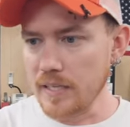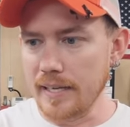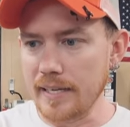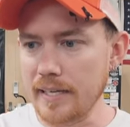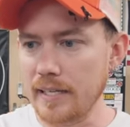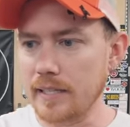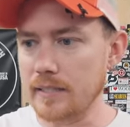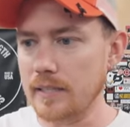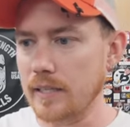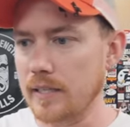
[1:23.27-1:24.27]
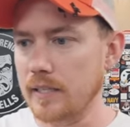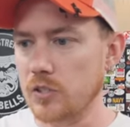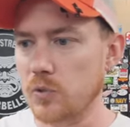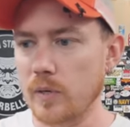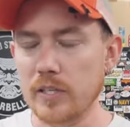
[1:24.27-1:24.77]
And in
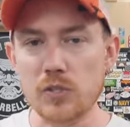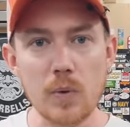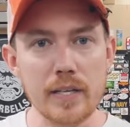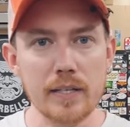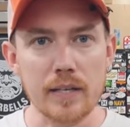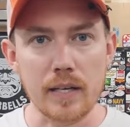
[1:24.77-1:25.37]
2020,